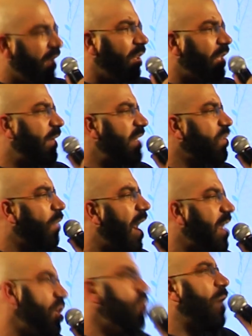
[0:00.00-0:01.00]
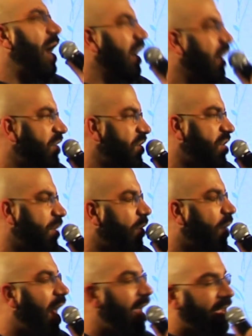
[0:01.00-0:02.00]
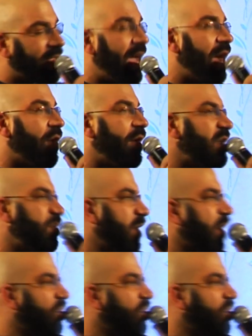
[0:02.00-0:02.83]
The only reason why you want to listen to Mariah Carey